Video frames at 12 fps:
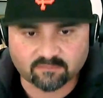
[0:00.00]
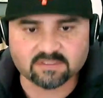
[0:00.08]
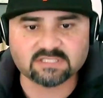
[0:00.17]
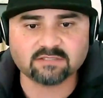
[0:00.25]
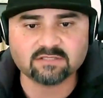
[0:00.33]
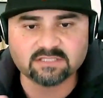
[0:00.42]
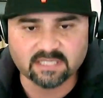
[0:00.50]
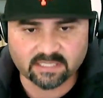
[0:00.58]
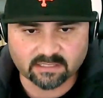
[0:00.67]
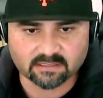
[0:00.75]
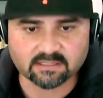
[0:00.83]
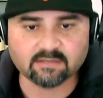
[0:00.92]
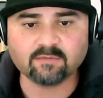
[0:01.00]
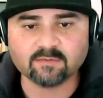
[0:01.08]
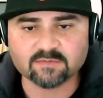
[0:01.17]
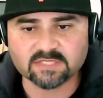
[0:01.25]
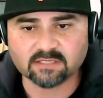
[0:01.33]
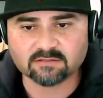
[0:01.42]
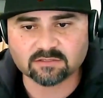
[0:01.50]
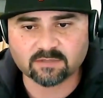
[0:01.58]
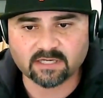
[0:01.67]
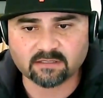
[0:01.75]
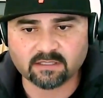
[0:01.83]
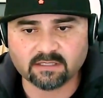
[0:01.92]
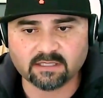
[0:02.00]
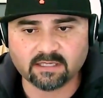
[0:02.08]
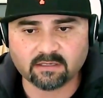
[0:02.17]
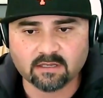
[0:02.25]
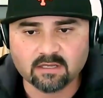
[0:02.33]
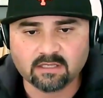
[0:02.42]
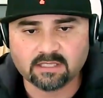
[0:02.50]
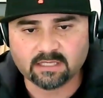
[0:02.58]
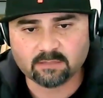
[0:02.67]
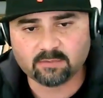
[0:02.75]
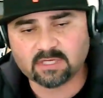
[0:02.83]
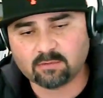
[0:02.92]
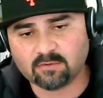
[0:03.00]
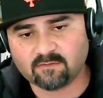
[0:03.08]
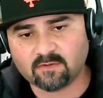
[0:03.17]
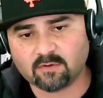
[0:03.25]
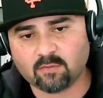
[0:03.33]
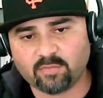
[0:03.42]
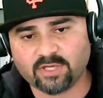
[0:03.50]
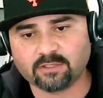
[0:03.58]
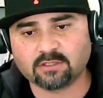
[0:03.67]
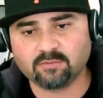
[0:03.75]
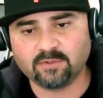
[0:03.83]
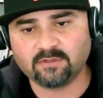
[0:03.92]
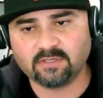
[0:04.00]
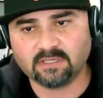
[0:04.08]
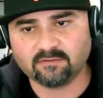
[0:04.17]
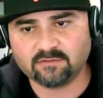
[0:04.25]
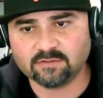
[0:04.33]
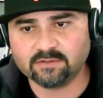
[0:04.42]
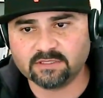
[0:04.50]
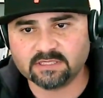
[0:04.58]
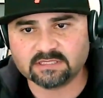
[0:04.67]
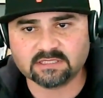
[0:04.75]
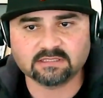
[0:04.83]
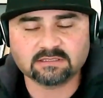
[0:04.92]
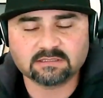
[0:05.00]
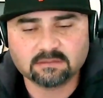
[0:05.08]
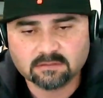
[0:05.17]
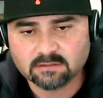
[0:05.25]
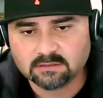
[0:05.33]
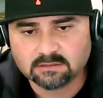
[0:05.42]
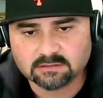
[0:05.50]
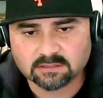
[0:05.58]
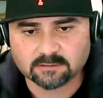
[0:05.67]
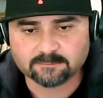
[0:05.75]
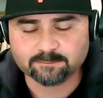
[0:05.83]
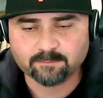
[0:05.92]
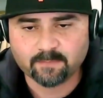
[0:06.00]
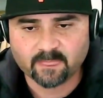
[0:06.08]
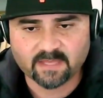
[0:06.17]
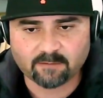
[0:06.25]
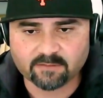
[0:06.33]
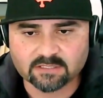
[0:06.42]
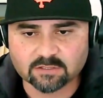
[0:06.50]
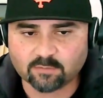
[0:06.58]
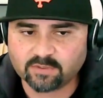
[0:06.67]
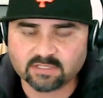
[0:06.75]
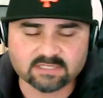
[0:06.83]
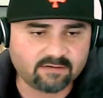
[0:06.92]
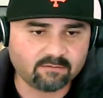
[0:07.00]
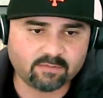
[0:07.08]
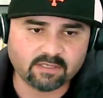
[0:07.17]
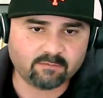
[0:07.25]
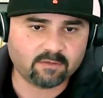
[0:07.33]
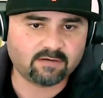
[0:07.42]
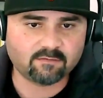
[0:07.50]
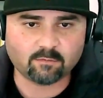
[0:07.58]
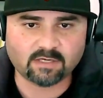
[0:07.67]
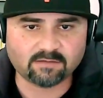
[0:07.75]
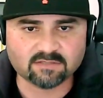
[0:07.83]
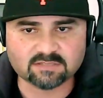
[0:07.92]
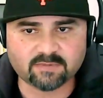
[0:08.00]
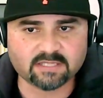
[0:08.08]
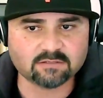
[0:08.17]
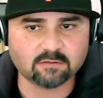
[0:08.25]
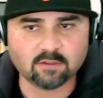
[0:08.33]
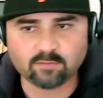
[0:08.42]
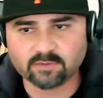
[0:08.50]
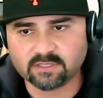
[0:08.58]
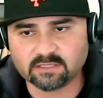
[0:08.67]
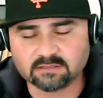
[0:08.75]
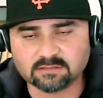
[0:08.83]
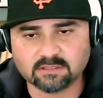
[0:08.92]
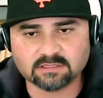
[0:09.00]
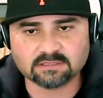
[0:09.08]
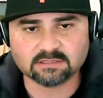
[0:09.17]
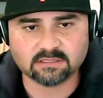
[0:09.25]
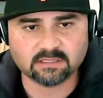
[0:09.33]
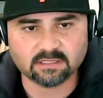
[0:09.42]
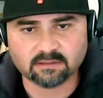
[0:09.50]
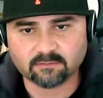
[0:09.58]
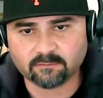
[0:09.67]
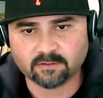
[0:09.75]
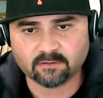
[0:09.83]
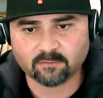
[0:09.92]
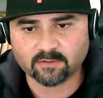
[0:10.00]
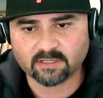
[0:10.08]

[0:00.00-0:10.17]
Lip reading: facilitating them themselves, right? And then become of a bigger community of doing these things. So yeah, we just open it to everybody, and whatever space will open it to us, we're